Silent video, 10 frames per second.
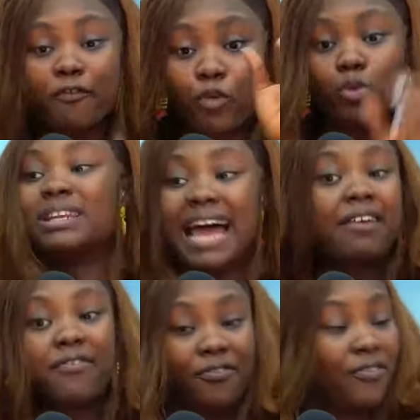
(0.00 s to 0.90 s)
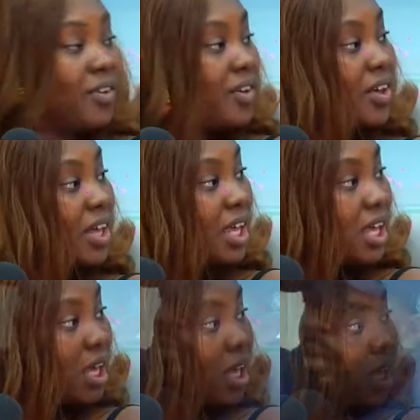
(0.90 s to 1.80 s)
I've realized? Life? One thing
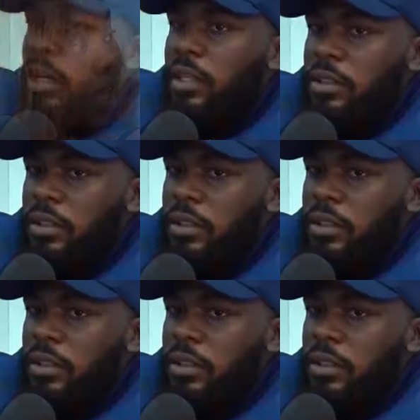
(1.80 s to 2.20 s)
that I've realized